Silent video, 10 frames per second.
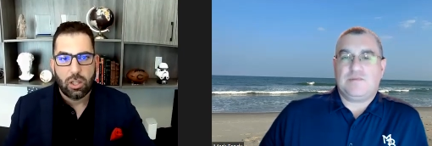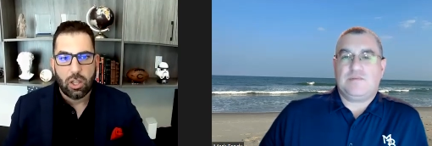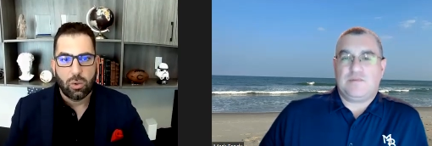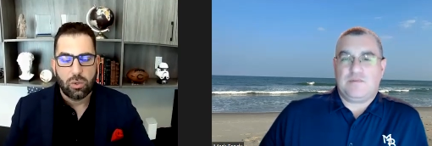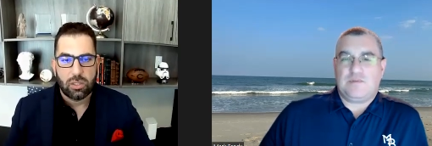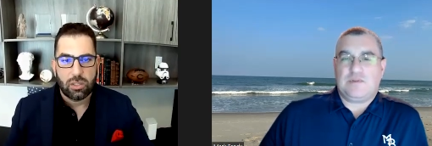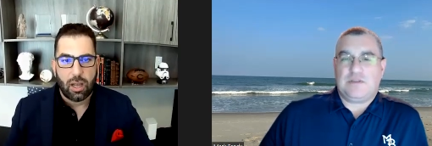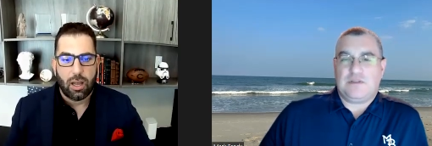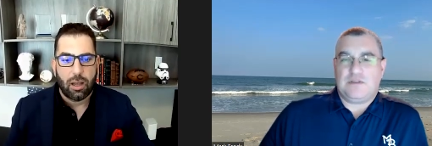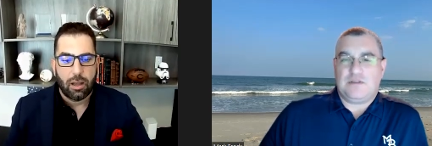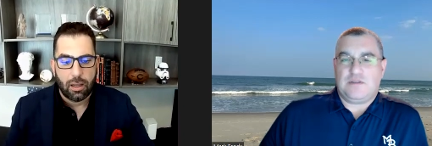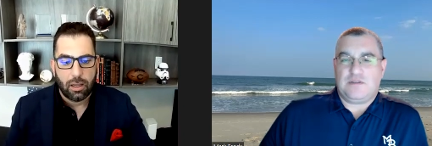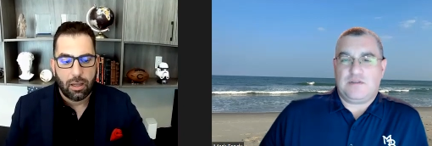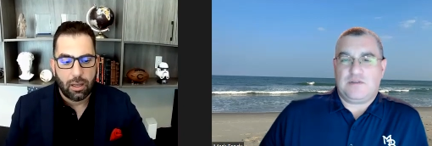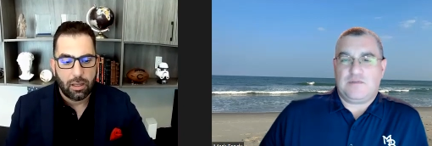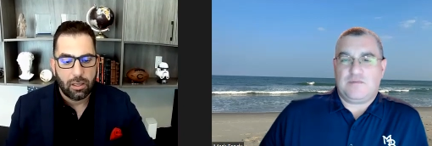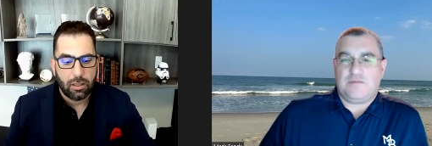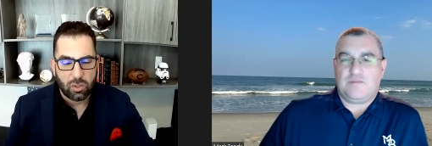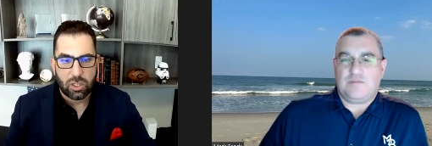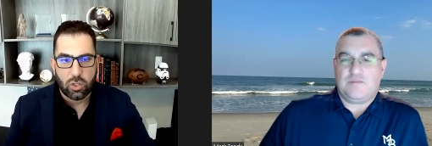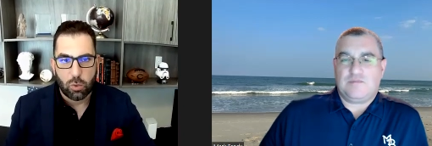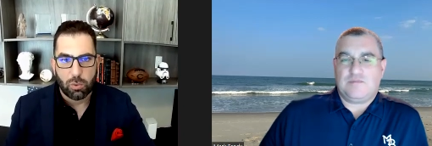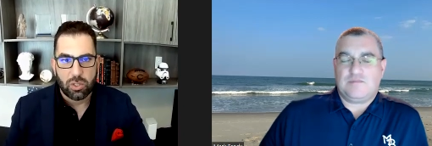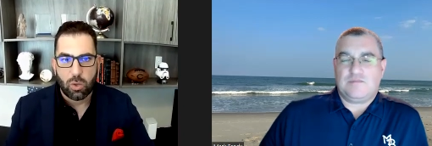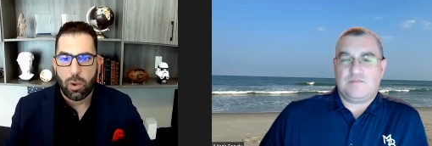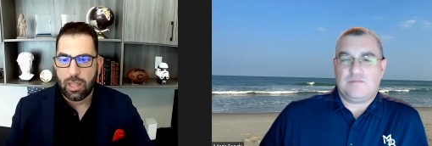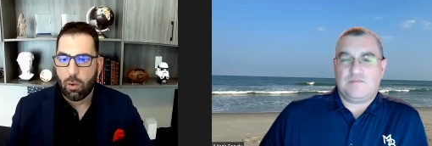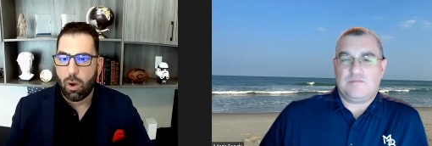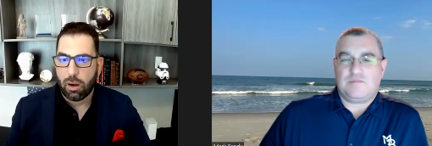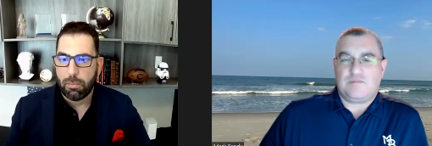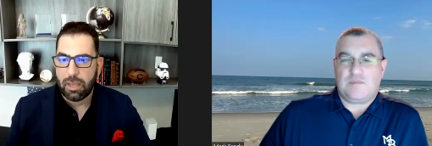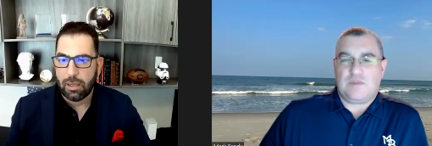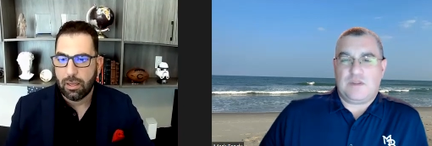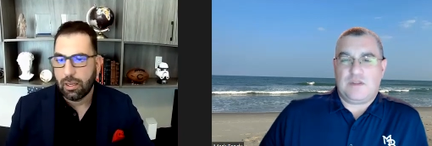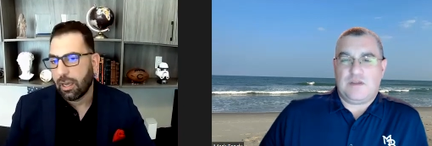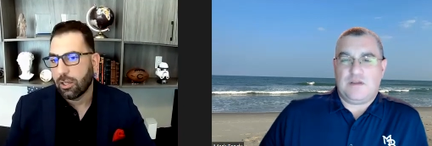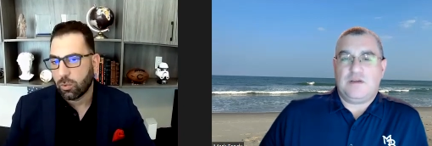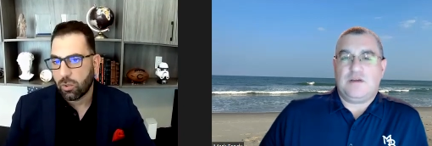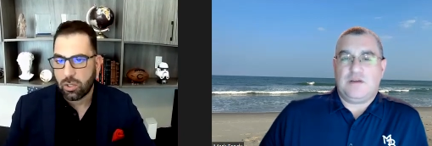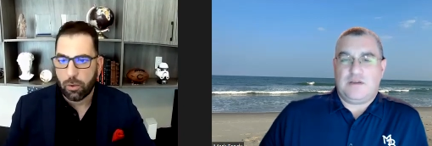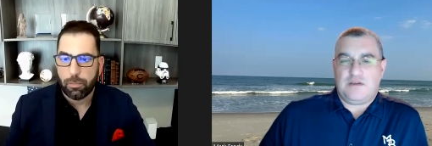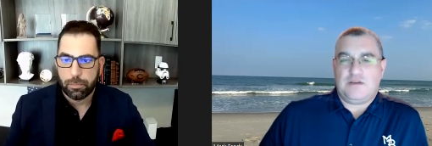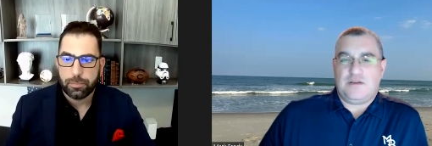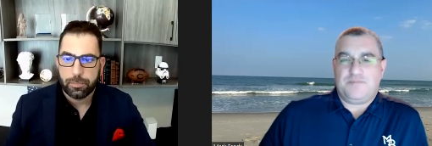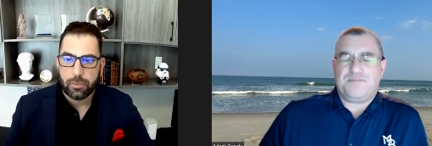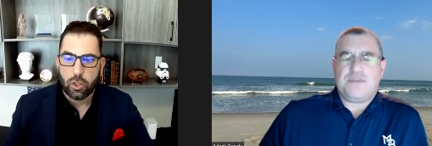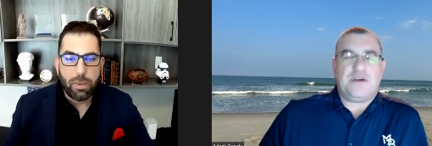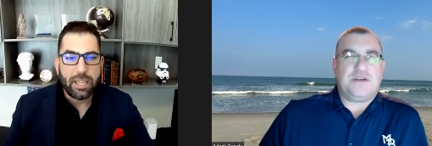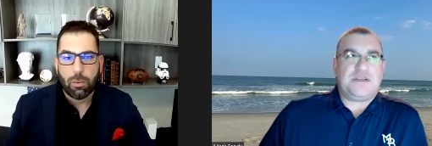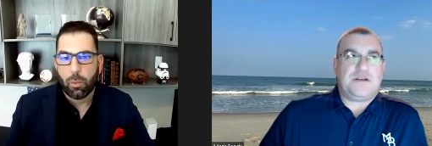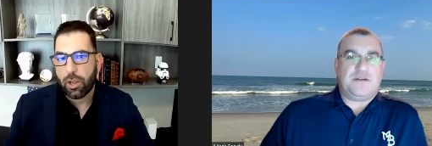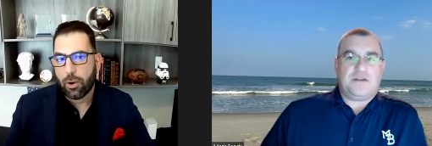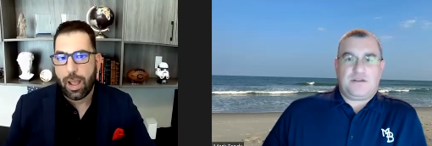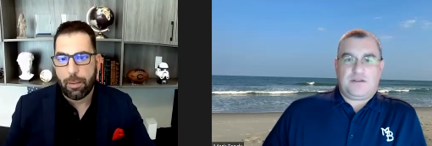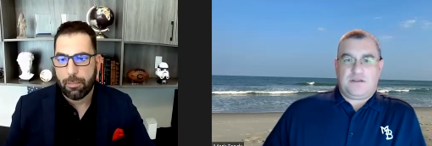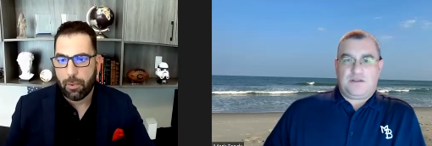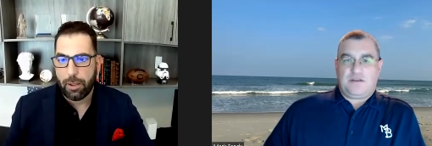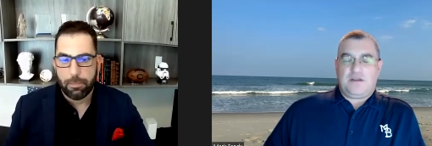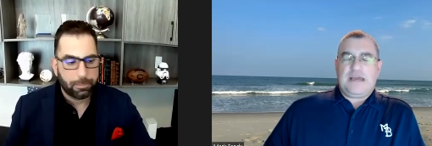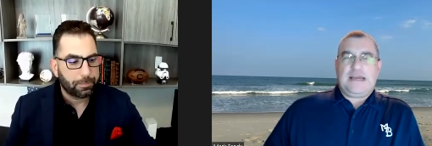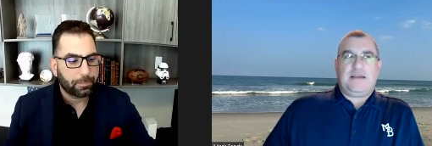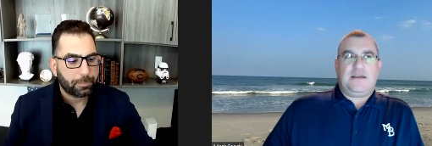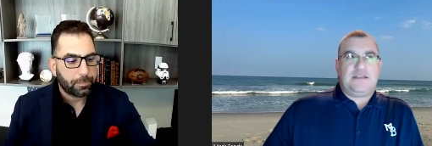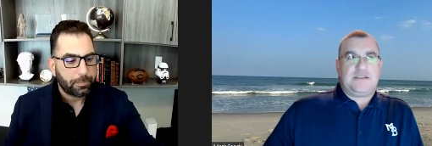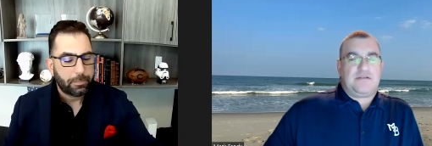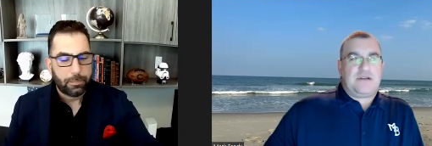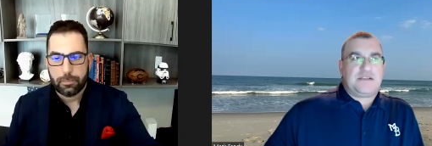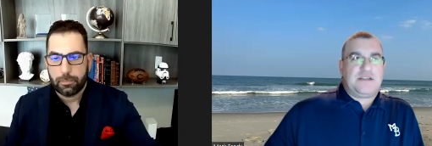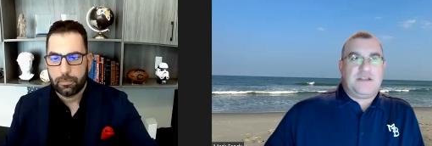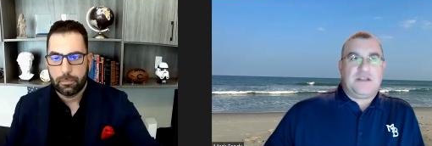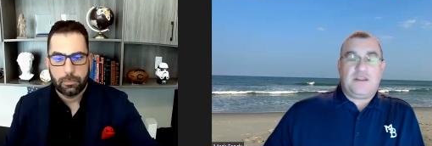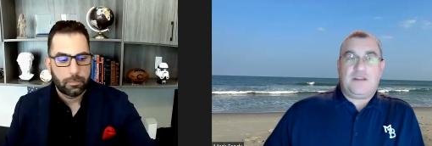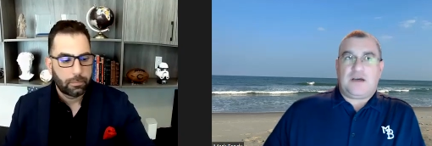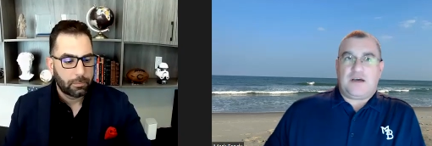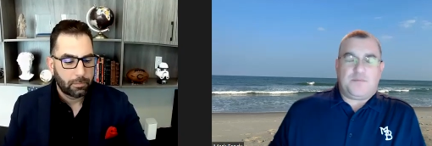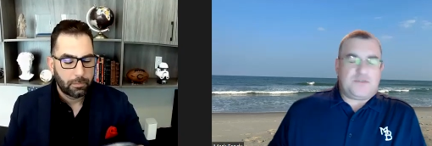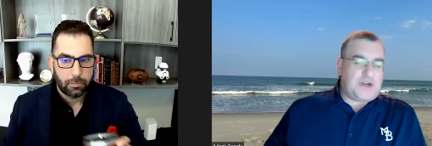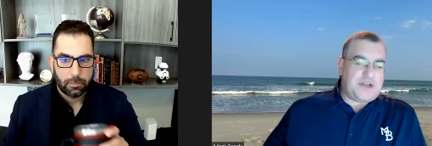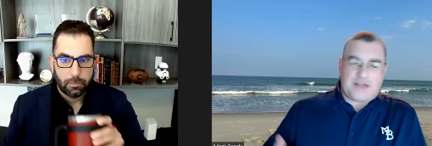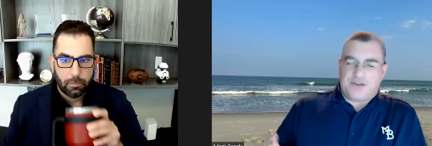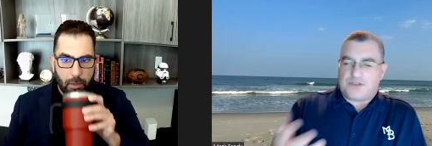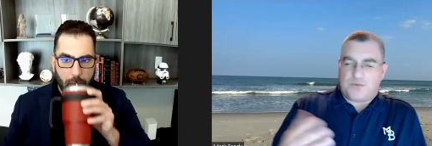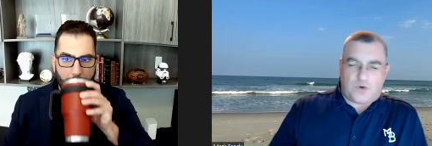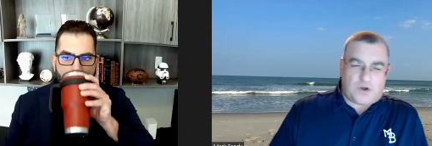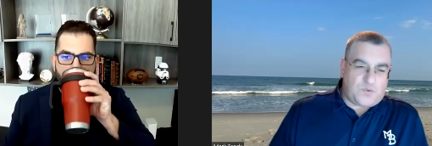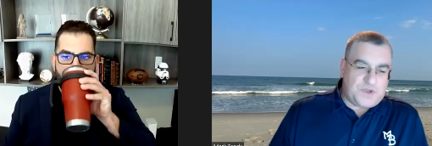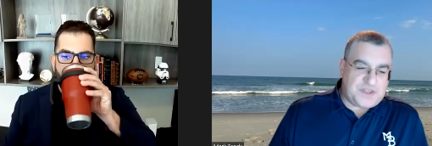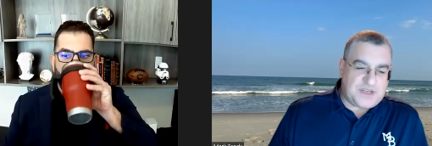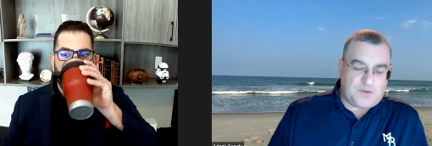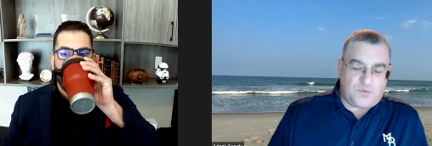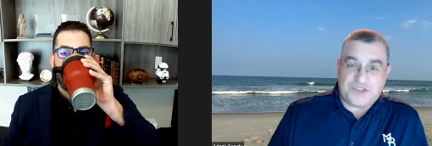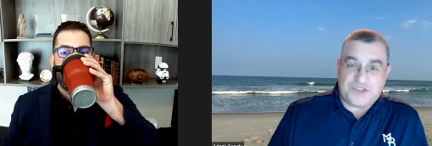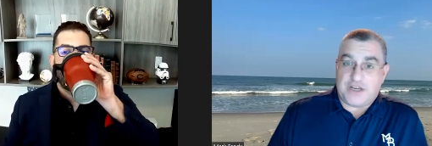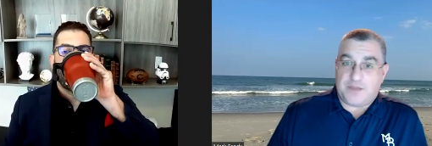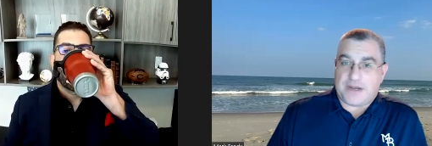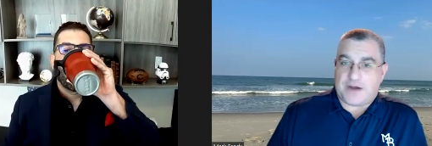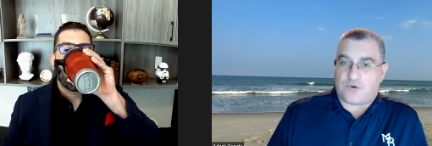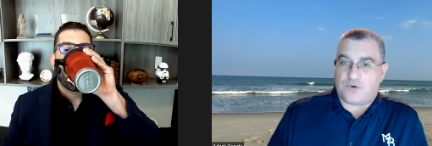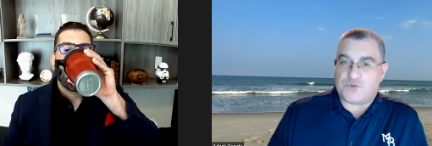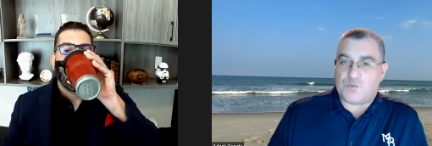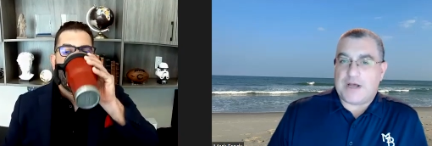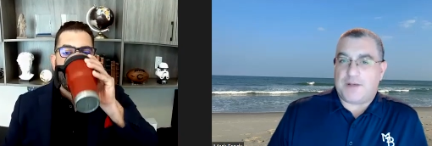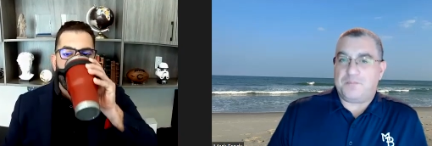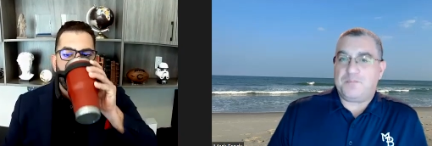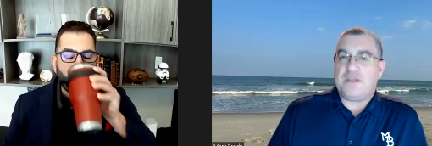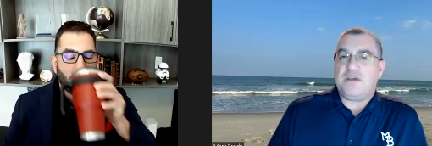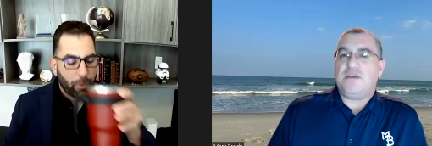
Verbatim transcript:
Speaker 1: those consumers the way they want to be engaged with. So you meet them where they're at,
Speaker 2: right? It's interesting. So I do some work with J.D. Power as well.